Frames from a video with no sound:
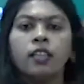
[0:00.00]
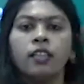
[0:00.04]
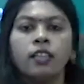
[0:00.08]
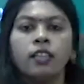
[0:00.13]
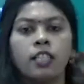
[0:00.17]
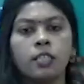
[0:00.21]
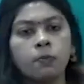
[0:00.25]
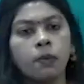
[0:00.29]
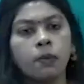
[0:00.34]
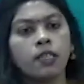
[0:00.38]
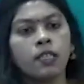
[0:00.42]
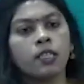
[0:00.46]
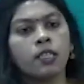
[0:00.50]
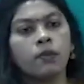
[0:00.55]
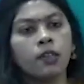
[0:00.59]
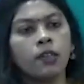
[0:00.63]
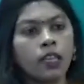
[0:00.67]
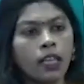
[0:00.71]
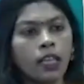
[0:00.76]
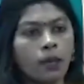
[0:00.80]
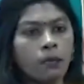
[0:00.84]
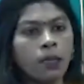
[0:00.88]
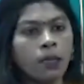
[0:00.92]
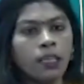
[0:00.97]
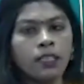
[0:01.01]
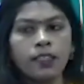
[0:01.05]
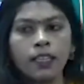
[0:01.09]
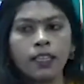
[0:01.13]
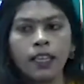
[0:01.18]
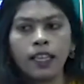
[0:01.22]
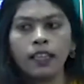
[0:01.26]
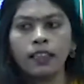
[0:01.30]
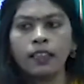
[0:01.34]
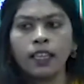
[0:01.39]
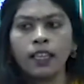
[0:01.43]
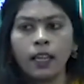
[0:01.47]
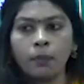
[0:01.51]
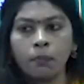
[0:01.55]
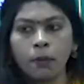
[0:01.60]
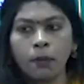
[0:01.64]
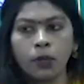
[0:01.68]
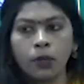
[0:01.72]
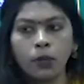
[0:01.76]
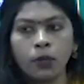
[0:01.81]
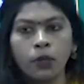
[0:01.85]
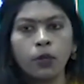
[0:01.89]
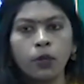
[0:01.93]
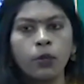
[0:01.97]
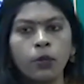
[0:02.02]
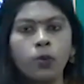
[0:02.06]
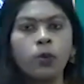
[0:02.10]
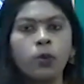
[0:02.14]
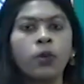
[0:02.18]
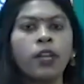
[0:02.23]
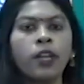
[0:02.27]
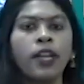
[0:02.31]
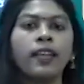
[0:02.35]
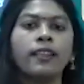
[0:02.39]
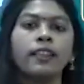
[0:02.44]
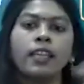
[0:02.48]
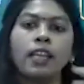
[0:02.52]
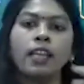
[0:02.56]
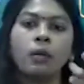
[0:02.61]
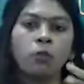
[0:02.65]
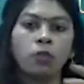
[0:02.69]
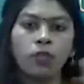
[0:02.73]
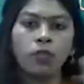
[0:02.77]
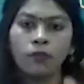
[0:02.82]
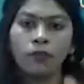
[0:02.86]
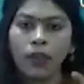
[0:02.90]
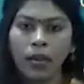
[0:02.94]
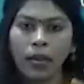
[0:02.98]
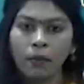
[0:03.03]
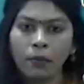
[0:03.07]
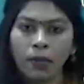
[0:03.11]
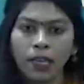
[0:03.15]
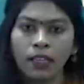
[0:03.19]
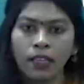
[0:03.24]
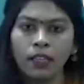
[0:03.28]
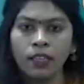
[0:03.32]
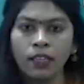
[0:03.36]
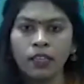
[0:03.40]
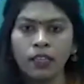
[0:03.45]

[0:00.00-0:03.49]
This person will come and say in that pattern. You don't know anything about the fabric.